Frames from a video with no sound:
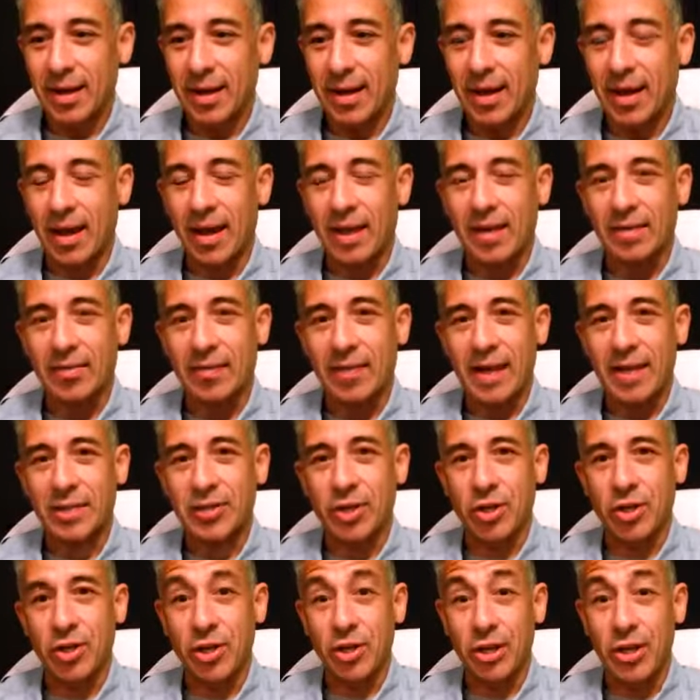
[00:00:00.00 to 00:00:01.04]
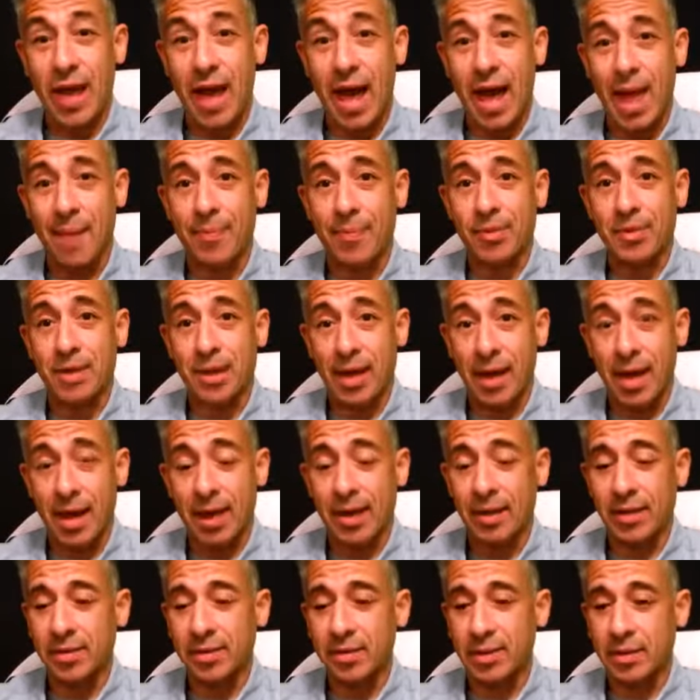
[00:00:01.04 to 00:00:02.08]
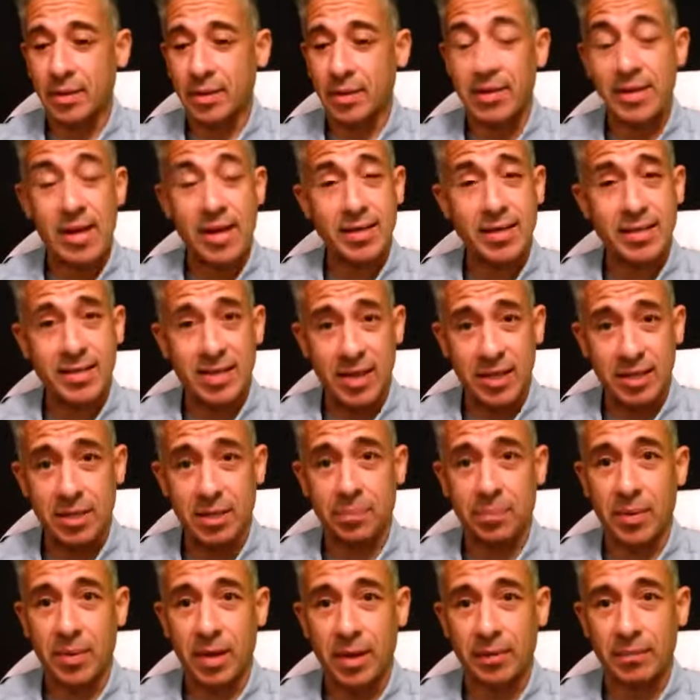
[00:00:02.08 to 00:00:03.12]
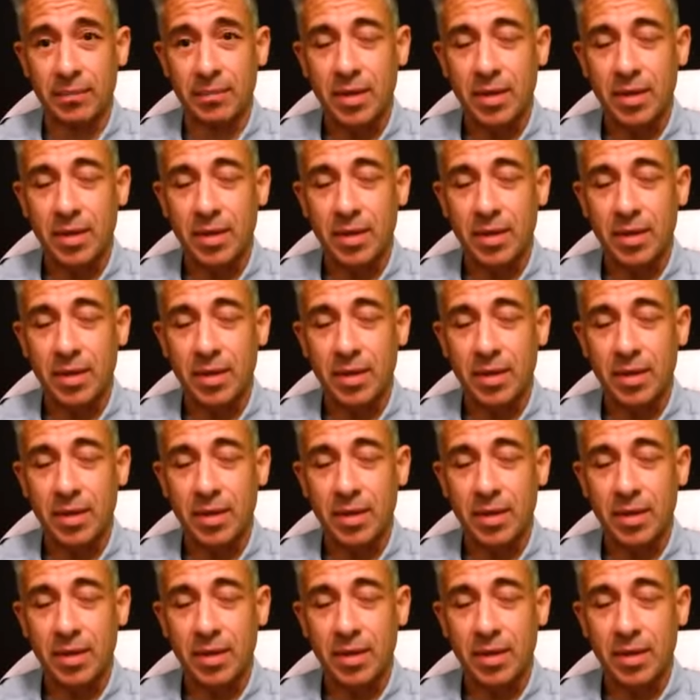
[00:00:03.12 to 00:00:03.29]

And that's a good habit to get into. It takes discipline.